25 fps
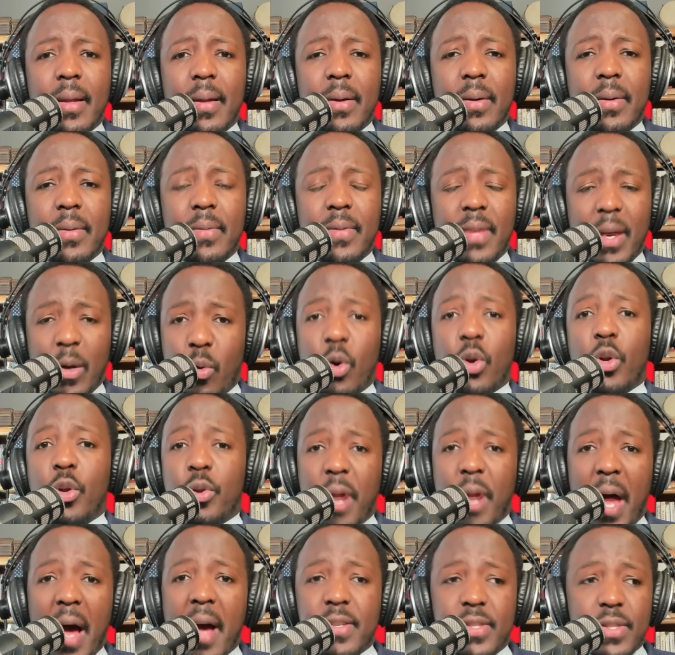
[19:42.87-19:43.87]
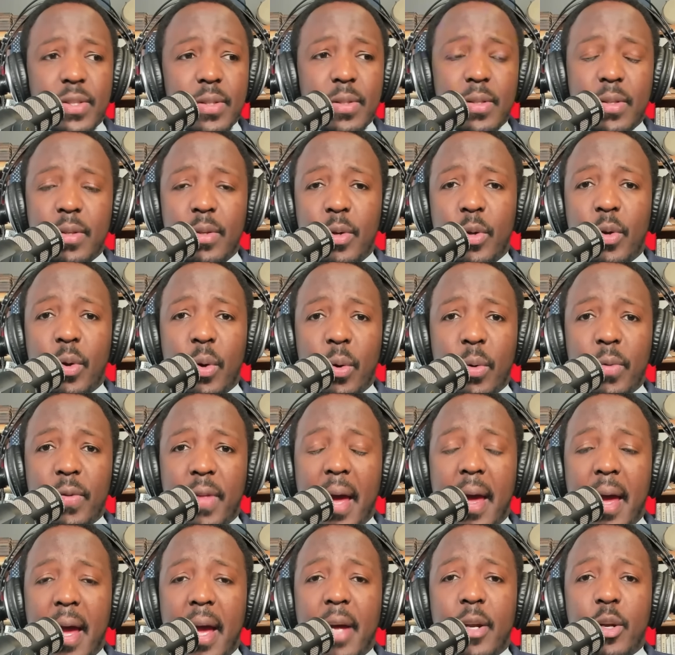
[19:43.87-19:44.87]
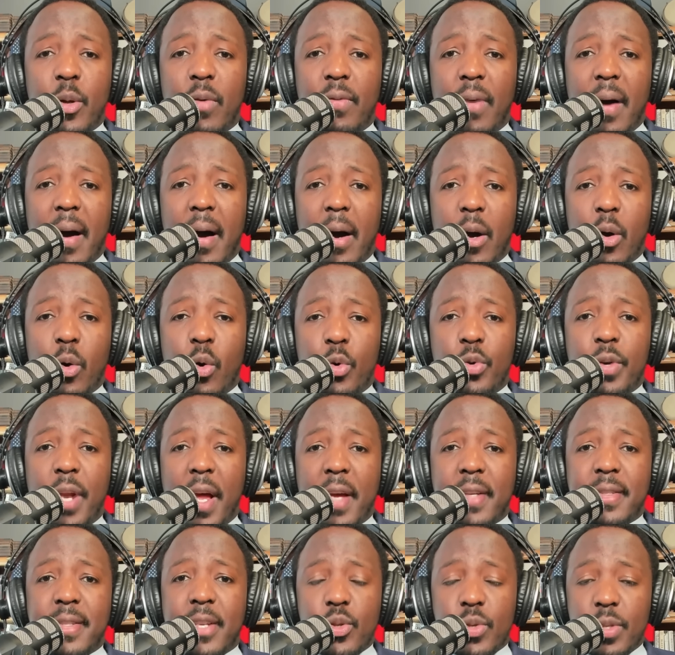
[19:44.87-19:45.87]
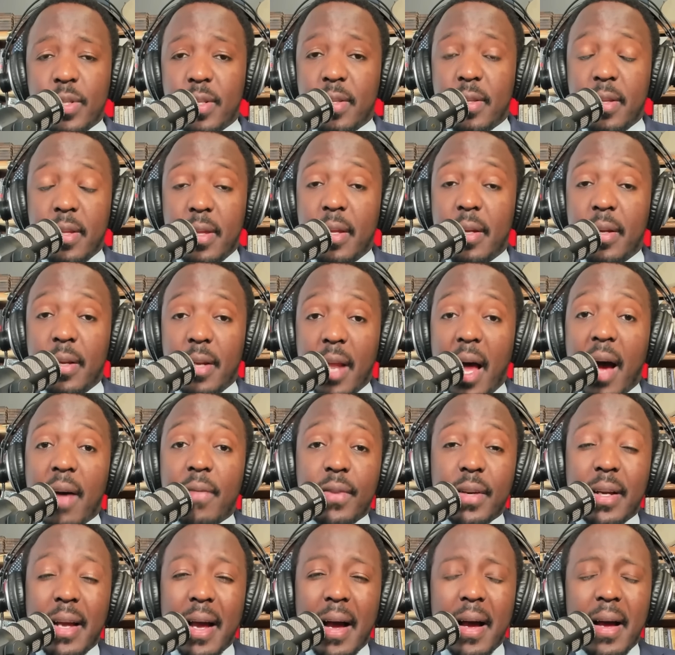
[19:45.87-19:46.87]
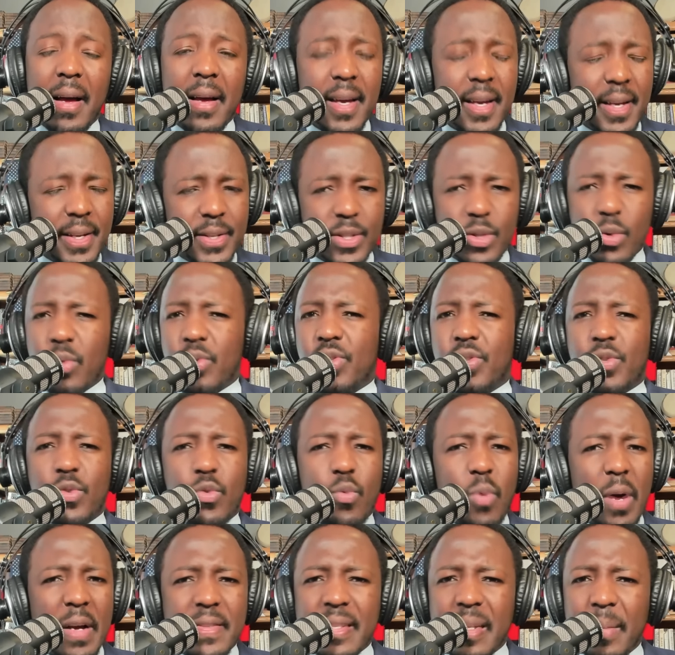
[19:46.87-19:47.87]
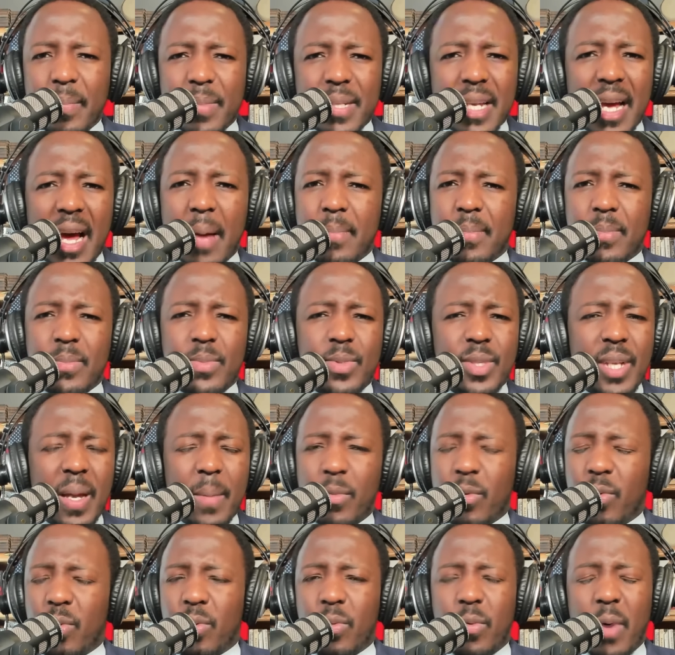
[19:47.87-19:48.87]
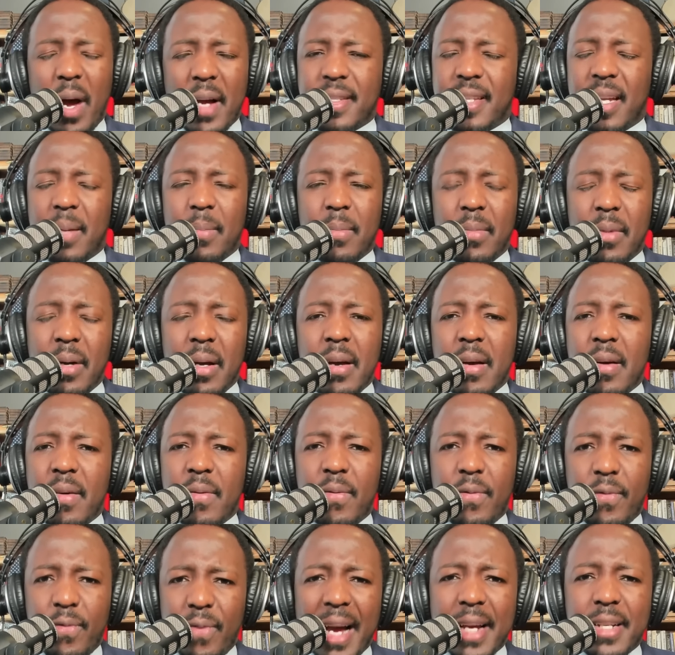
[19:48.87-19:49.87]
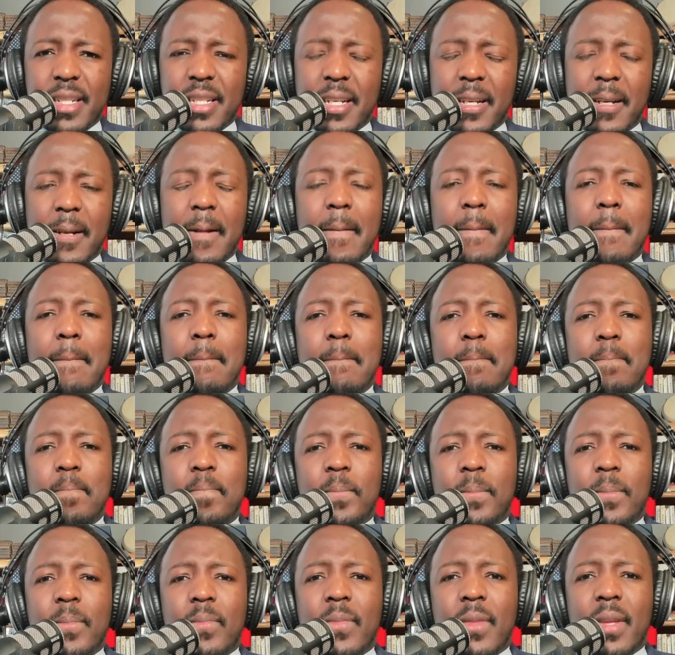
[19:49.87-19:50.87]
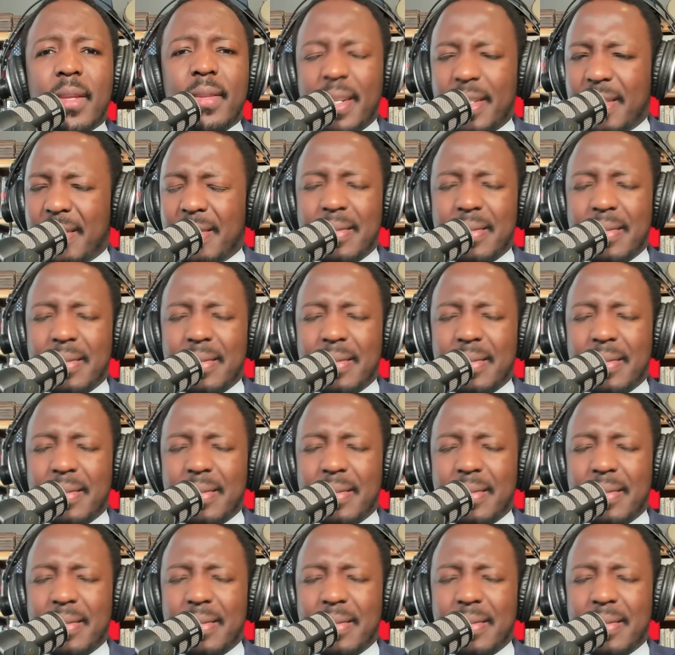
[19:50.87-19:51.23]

the end of colonization in Africa. It took quite some time, quite some fighting. That